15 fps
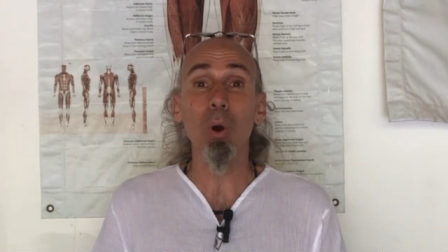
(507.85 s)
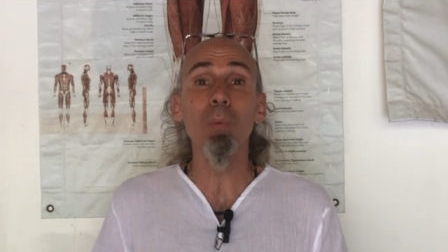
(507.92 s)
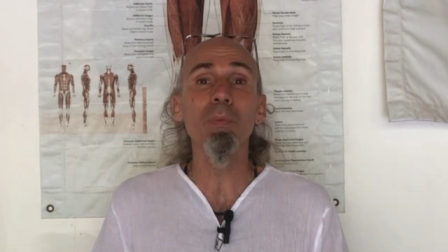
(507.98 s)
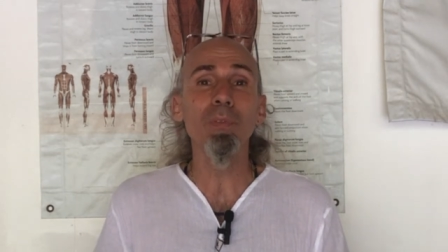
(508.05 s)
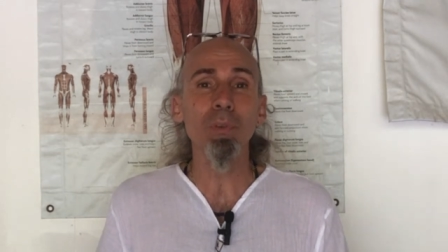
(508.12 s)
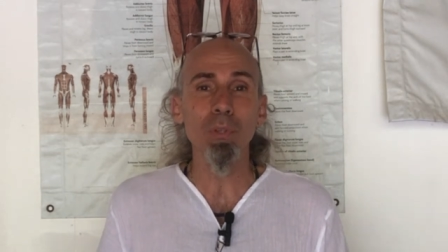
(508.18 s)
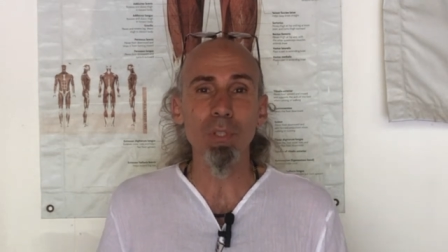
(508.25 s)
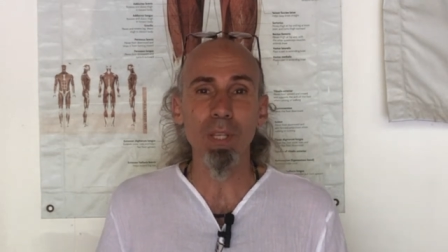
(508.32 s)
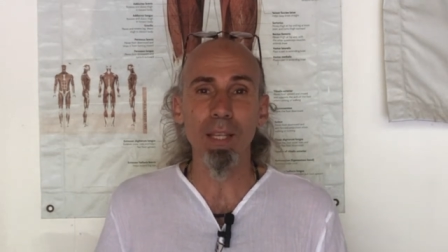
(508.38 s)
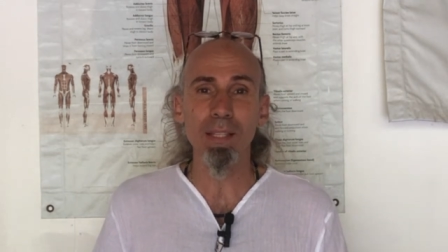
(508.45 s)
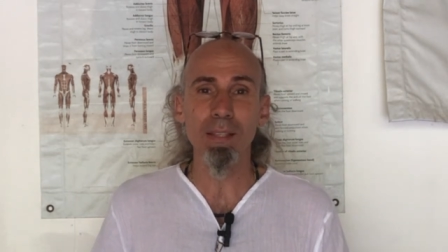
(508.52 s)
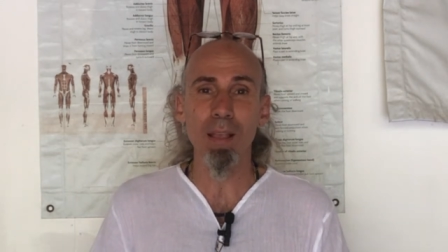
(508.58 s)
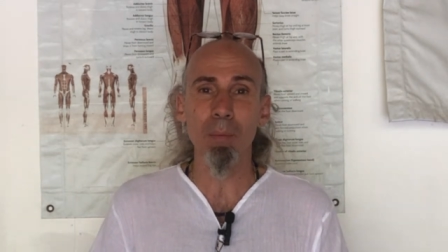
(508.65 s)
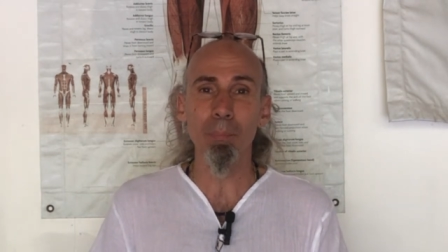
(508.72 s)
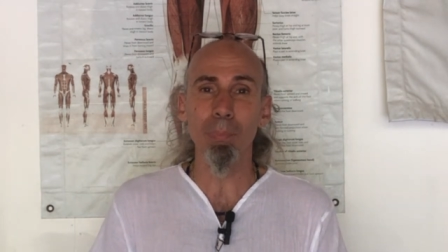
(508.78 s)
obvious
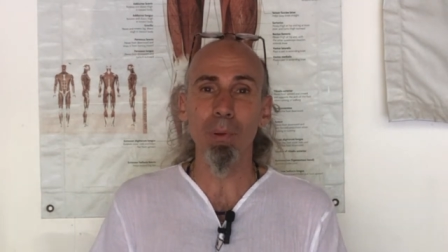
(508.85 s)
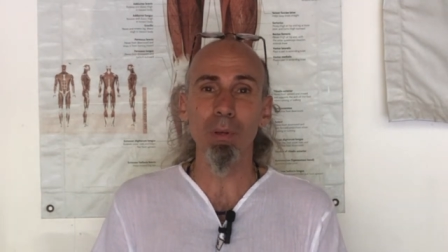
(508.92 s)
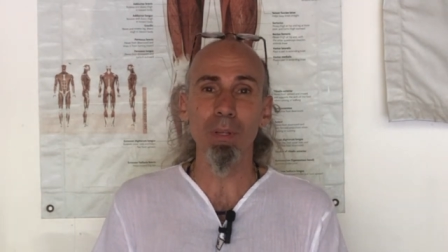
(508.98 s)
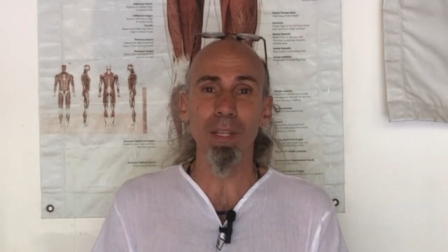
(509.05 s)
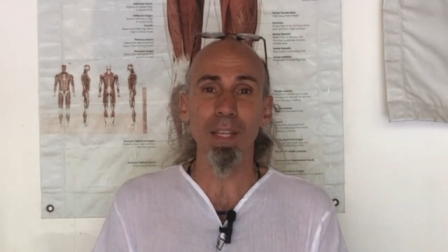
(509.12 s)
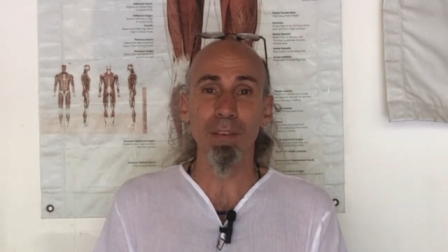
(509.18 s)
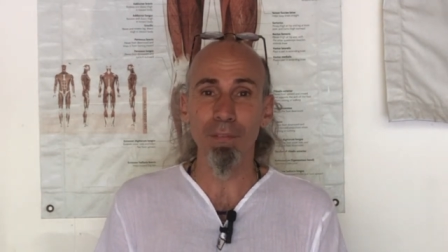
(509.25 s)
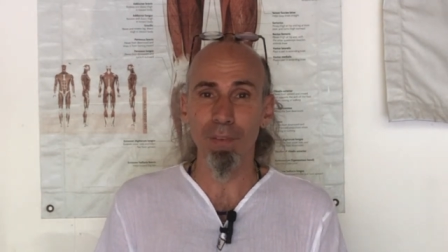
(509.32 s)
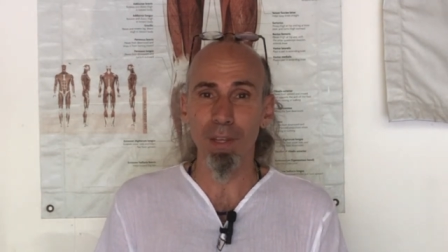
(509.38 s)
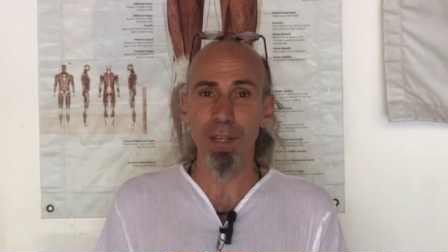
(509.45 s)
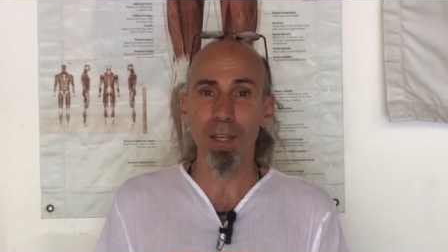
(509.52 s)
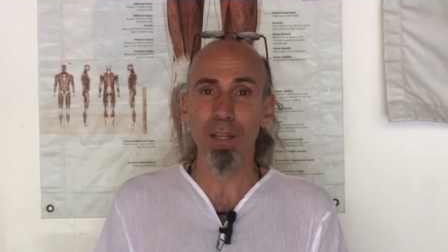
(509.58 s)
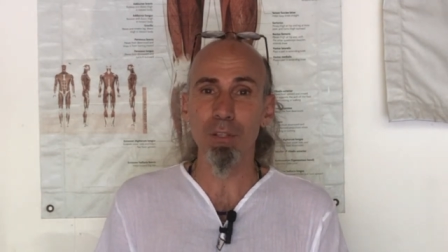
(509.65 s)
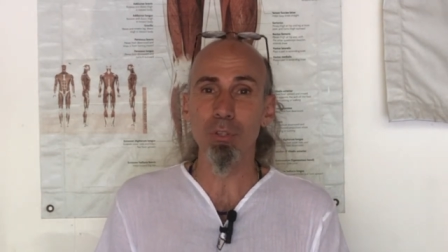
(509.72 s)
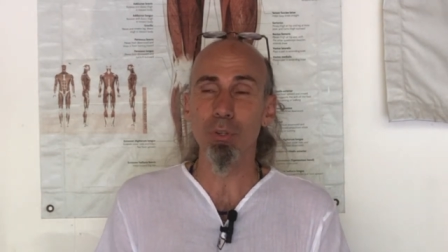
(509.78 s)
example in
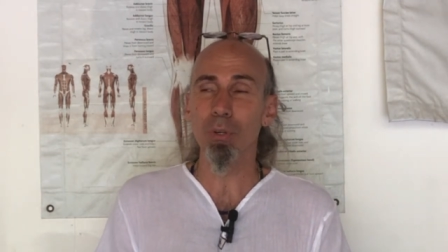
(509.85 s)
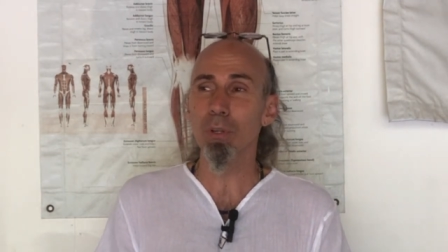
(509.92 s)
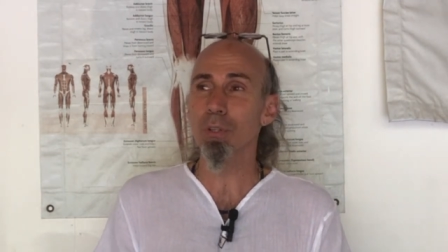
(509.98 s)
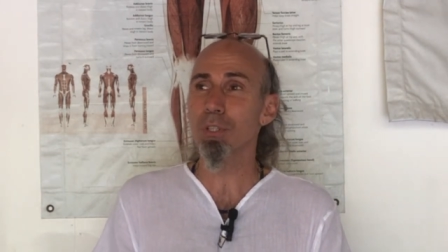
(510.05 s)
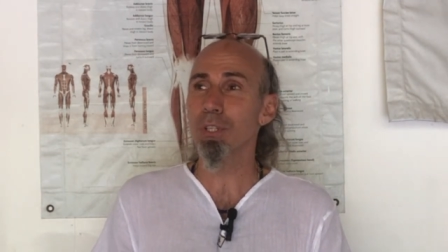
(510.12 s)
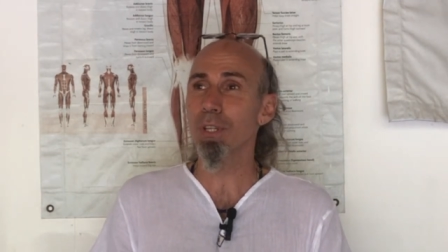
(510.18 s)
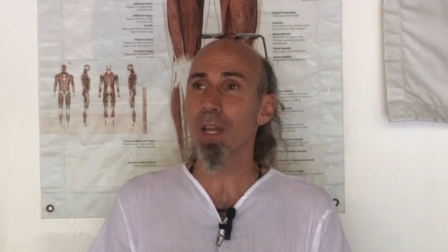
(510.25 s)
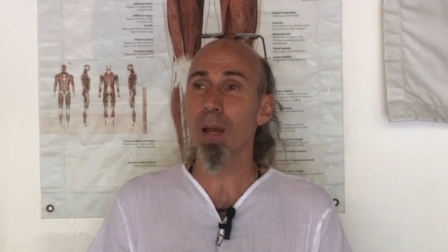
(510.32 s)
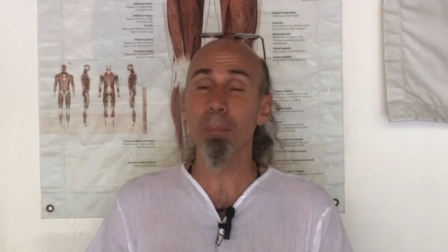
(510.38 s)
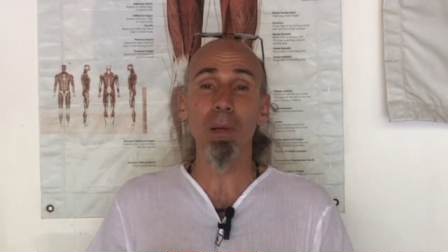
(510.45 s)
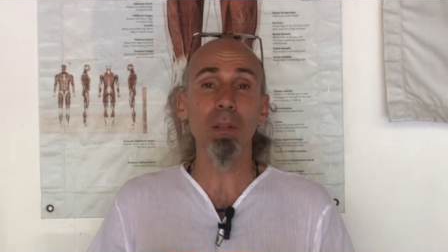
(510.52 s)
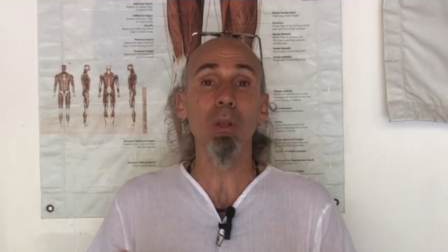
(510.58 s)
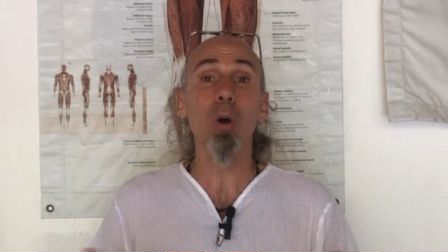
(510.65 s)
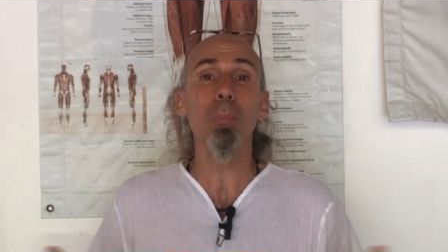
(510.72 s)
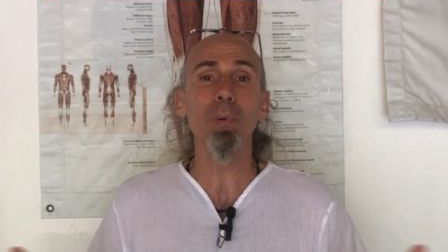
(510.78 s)
Vedic astrology
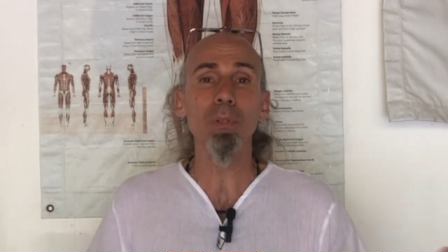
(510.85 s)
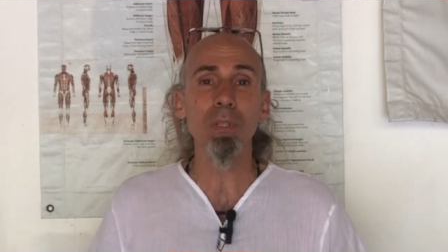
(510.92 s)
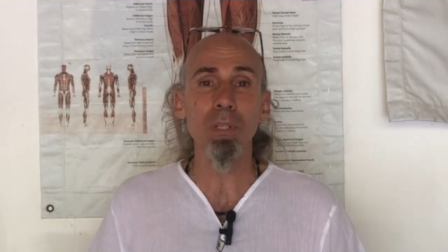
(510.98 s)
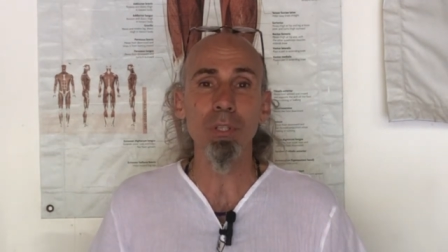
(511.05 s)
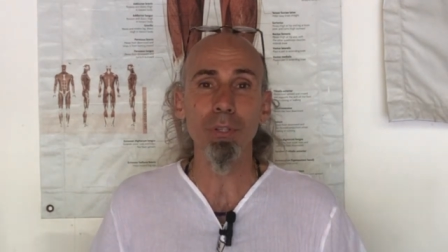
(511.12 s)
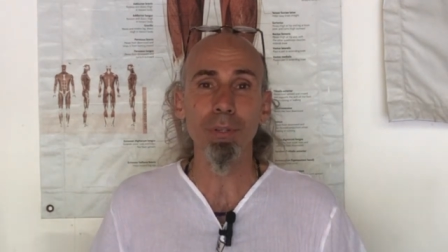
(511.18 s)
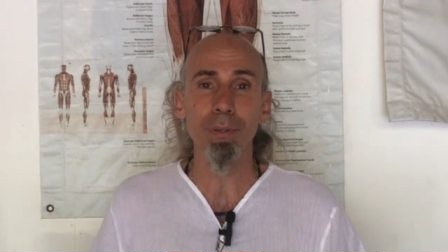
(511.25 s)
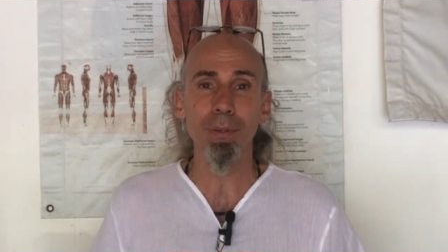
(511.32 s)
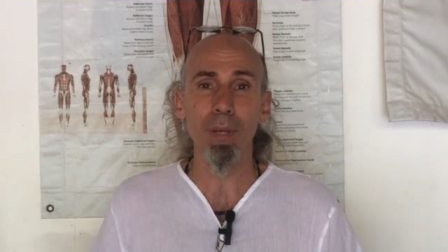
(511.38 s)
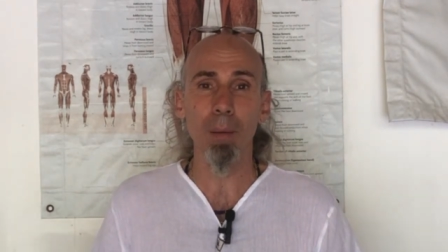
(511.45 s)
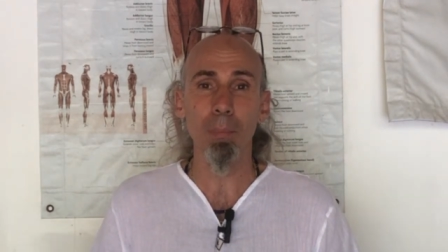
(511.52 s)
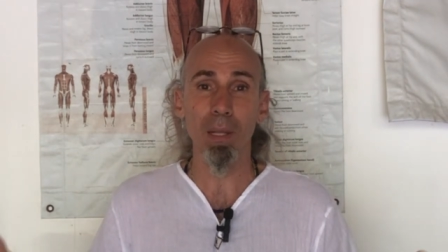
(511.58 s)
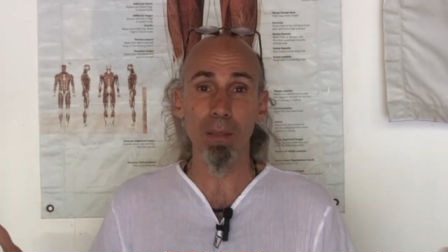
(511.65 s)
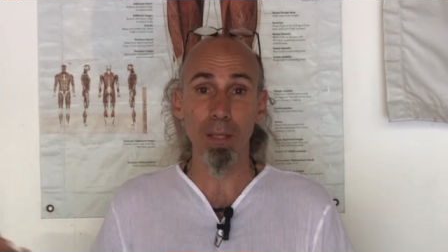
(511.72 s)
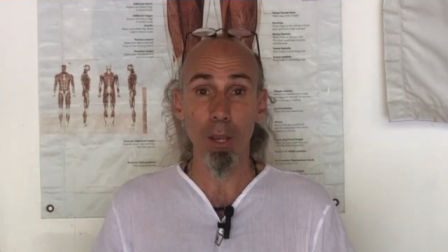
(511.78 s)
about opposition,
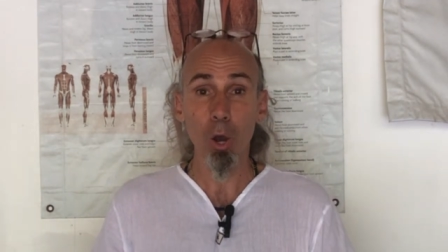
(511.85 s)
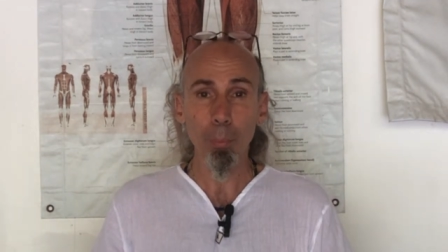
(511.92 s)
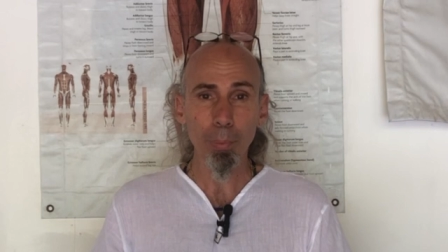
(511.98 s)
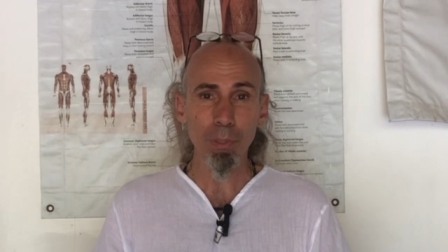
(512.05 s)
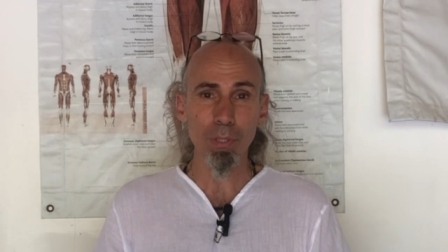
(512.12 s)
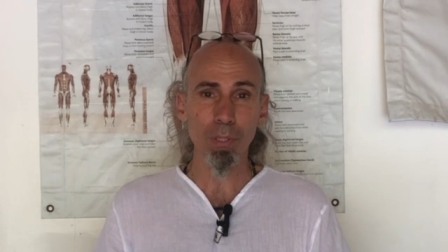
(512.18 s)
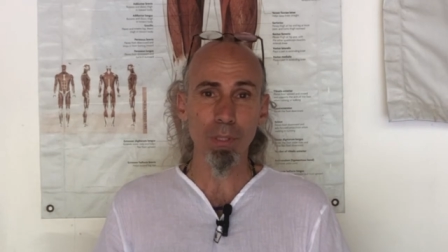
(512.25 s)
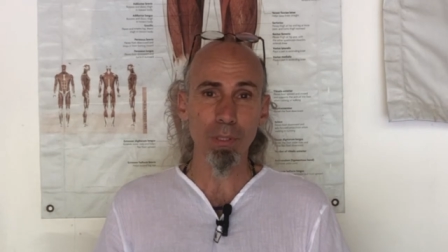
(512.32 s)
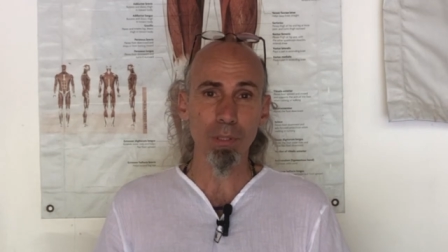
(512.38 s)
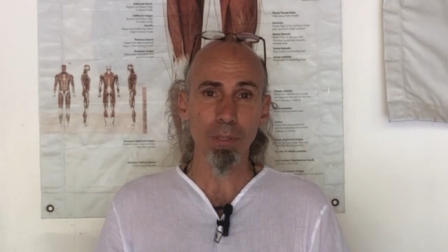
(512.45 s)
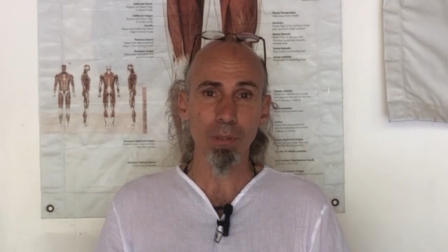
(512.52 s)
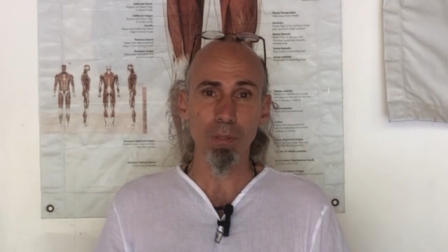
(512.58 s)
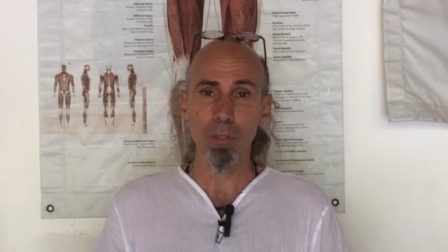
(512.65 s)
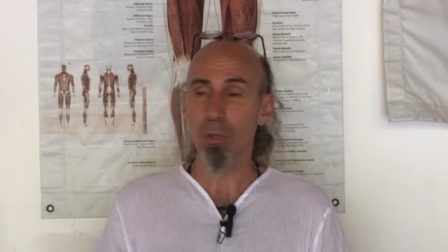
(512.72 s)
about the opposites.